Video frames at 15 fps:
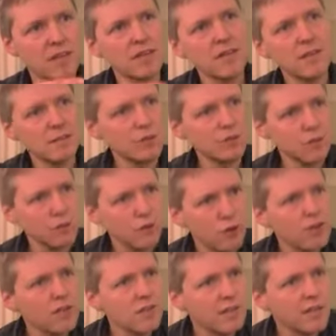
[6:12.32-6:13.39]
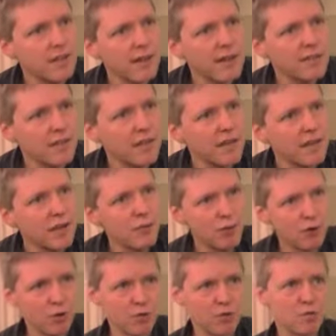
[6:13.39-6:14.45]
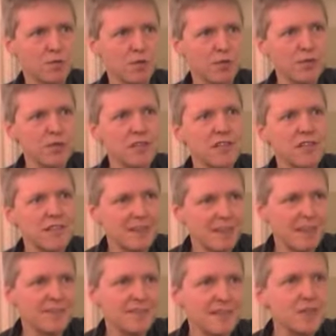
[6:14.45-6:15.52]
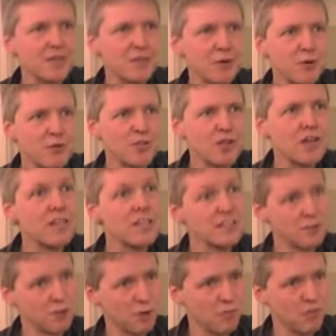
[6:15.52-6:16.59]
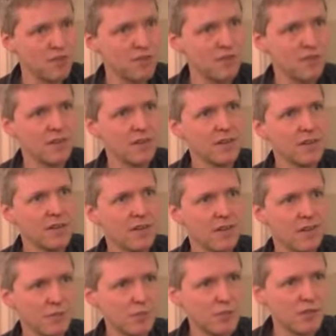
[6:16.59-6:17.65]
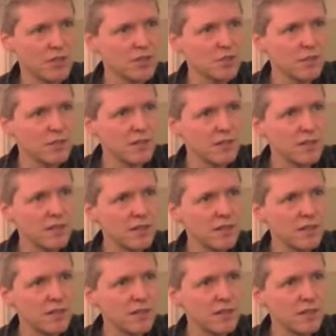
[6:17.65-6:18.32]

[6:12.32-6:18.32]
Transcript: You could call it a Class A approach, but usually the Class A approach stops at a potentiometer.